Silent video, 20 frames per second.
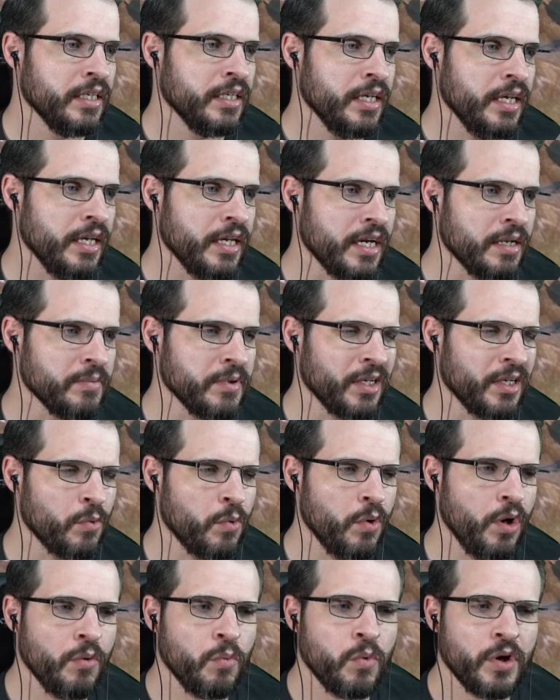And I'm like,
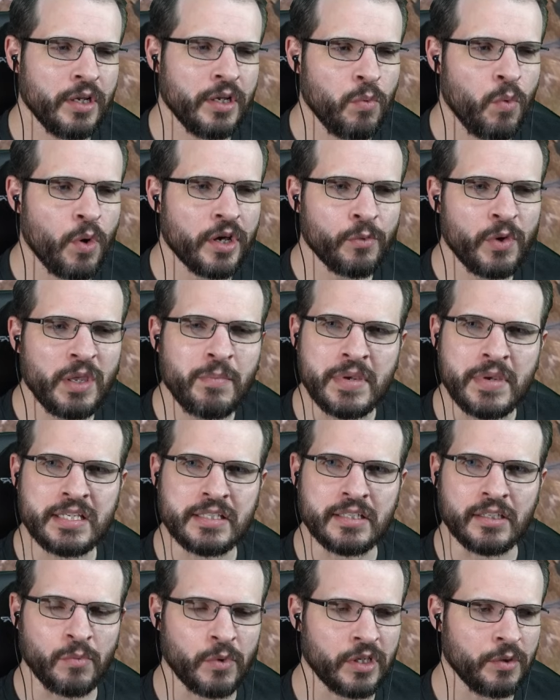what are we
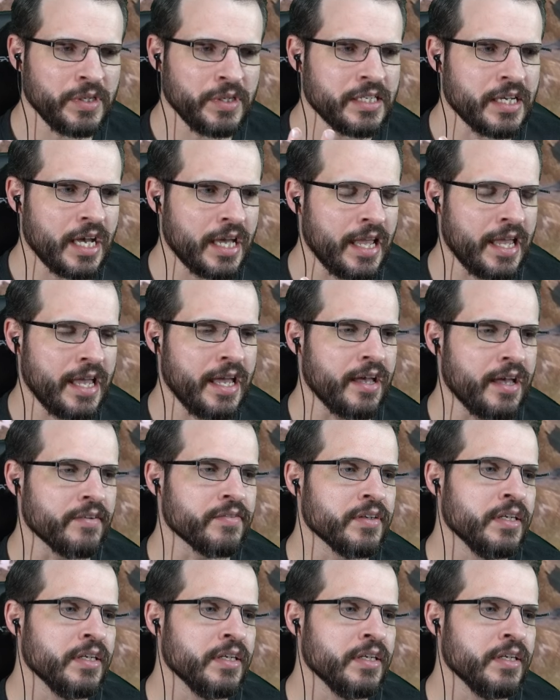missing? What do we not have?